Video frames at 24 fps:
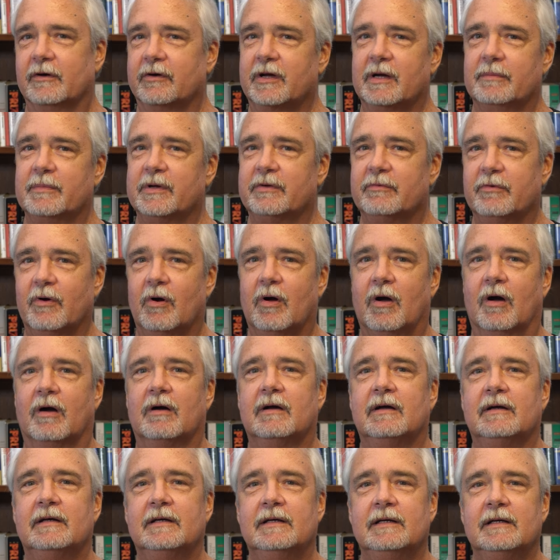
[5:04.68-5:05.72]
don't get me wrong,
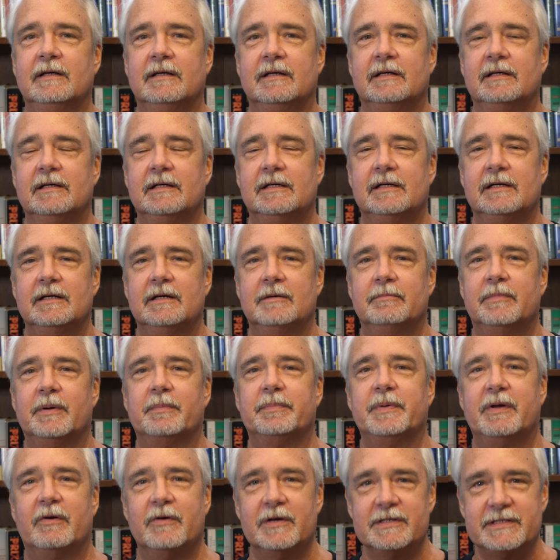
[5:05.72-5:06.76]

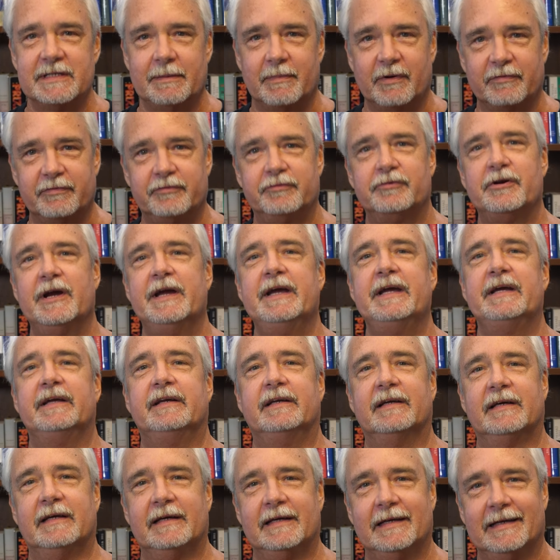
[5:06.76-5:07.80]
but because I'm
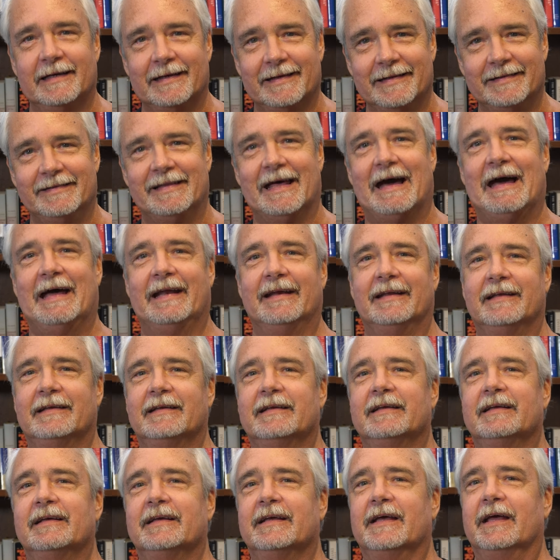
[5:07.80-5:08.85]
afraid that
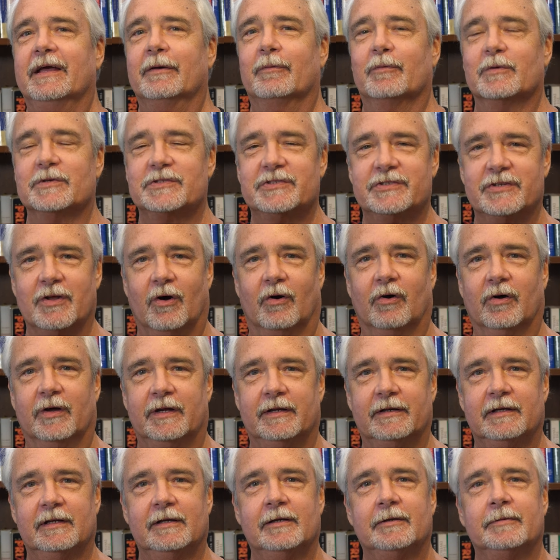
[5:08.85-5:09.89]
it was
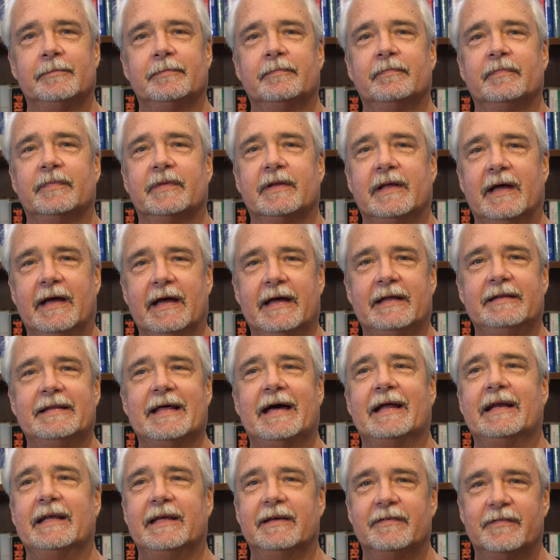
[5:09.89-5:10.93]
stolen and
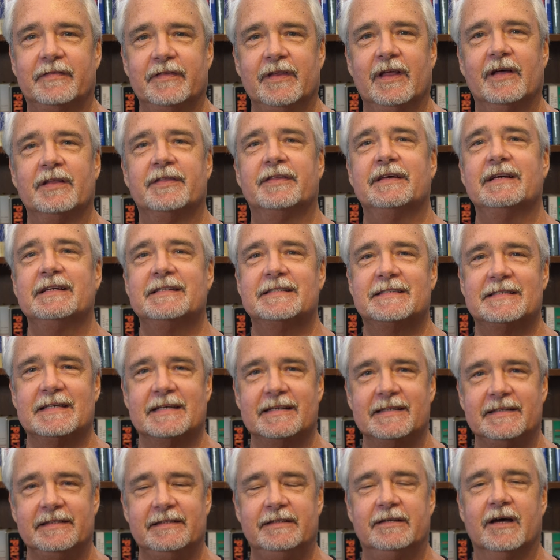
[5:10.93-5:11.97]
that if nothing's
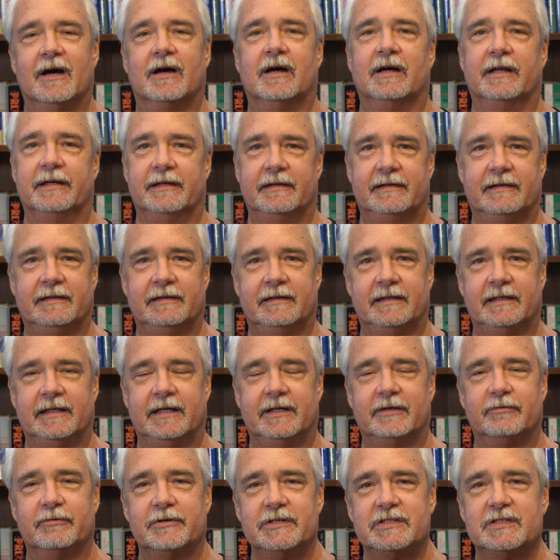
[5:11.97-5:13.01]
done
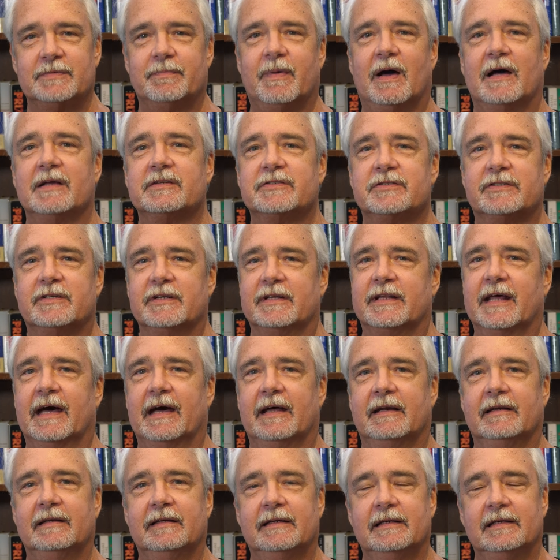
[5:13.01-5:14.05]
in response to
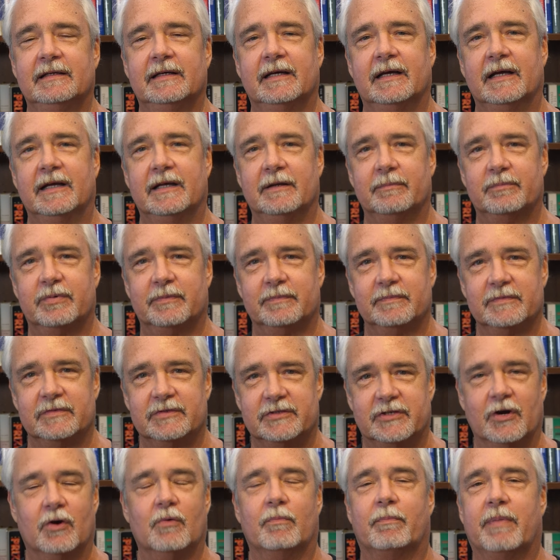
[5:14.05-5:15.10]
that, and
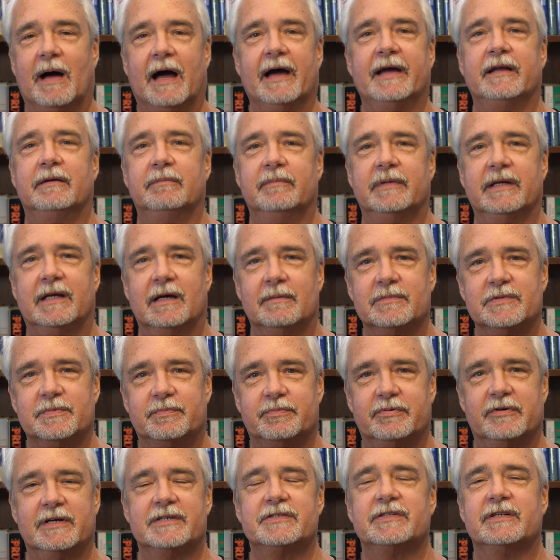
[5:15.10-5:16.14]
Joe Biden becomes
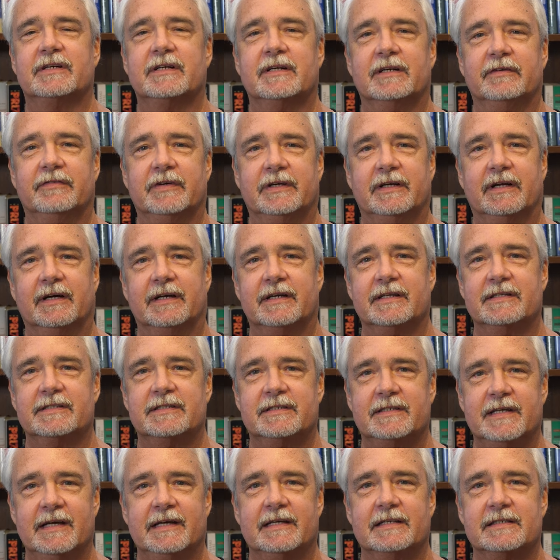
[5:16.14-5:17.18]
president of the United
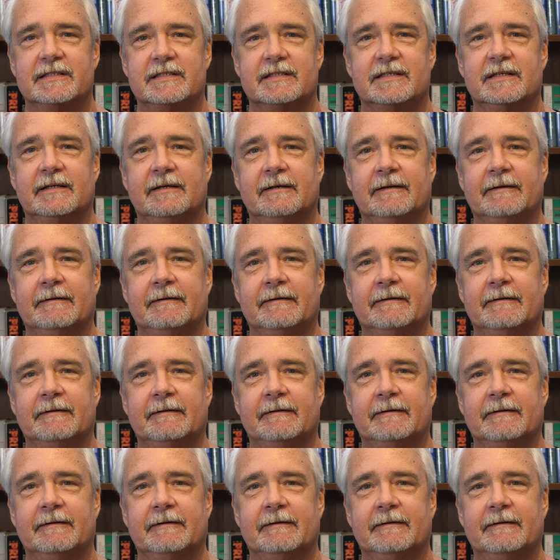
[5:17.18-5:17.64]
States,